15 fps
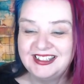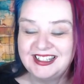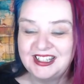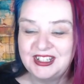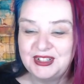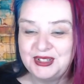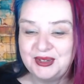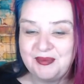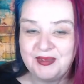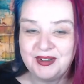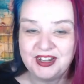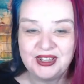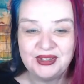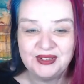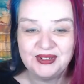says,
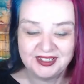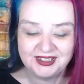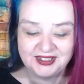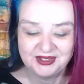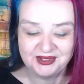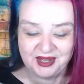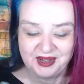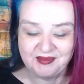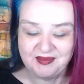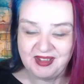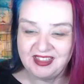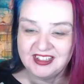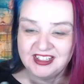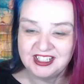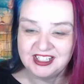super cute, talking
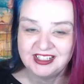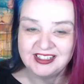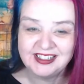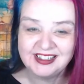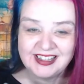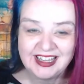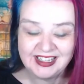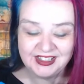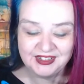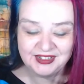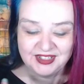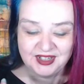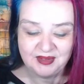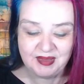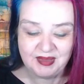about the shirt. Thank you
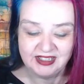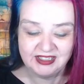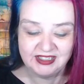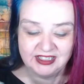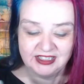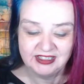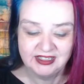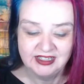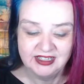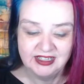so much.